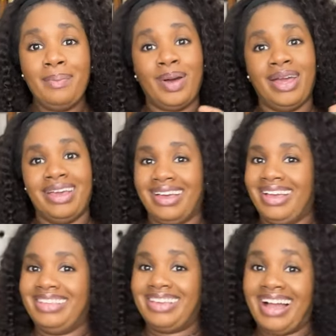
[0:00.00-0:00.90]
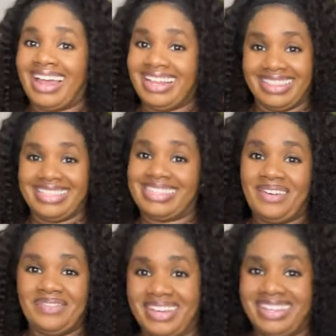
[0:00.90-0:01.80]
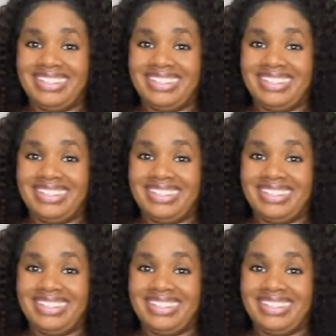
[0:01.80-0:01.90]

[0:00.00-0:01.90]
but y'all got to get this outfit.